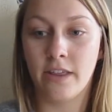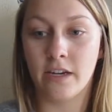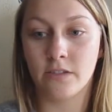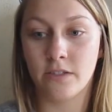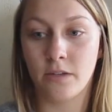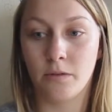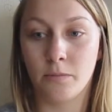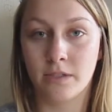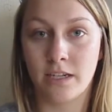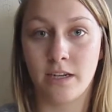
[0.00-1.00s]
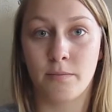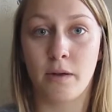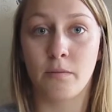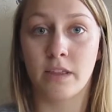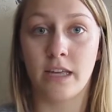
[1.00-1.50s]
that also presented a
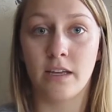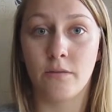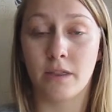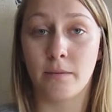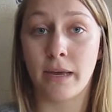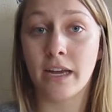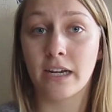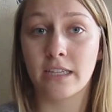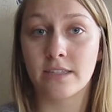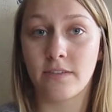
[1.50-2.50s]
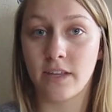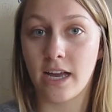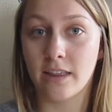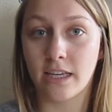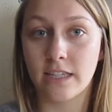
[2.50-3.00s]
problem with the parents of the
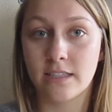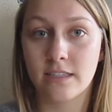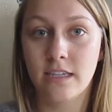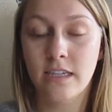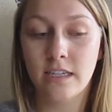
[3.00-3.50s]
athletes,